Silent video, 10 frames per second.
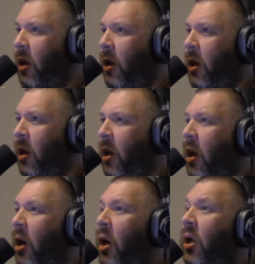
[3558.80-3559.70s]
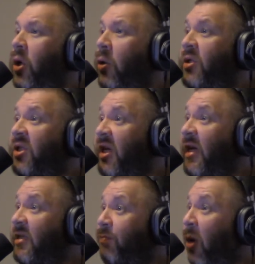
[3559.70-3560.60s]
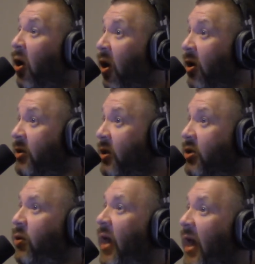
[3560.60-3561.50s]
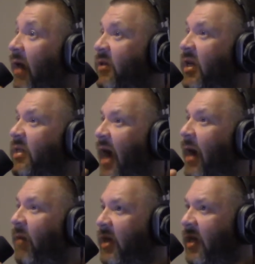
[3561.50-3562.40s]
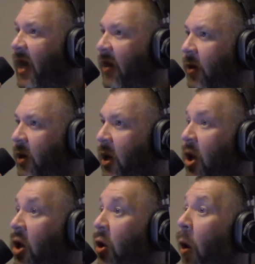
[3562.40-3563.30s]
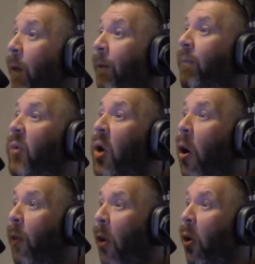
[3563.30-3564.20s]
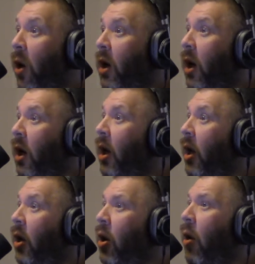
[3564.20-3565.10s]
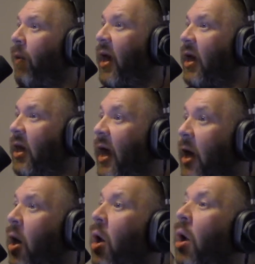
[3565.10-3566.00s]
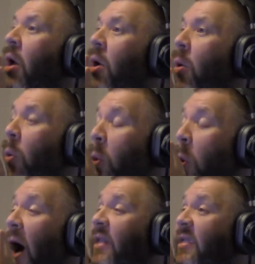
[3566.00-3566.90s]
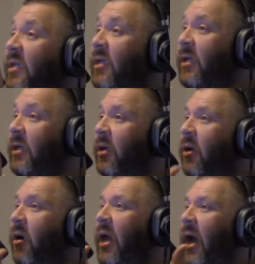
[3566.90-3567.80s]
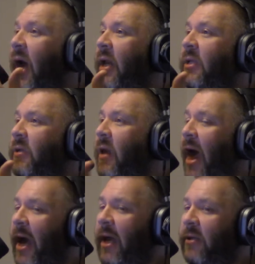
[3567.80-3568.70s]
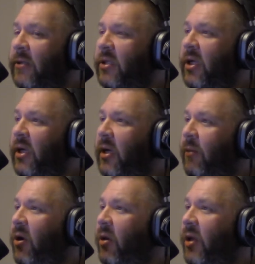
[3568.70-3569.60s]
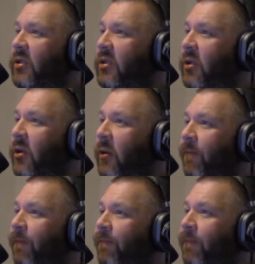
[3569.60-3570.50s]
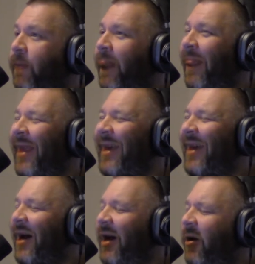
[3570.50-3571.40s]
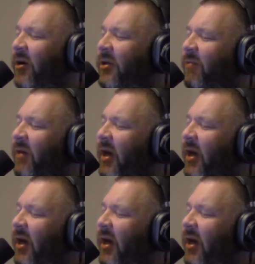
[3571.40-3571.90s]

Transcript: That's a problem, bro. No cheeseburgers because you can't have cheese and meat together. What? No, no pork, no bacon. Like what? Right? And and she merely don't they know that it's meat candy? Oh, it's meat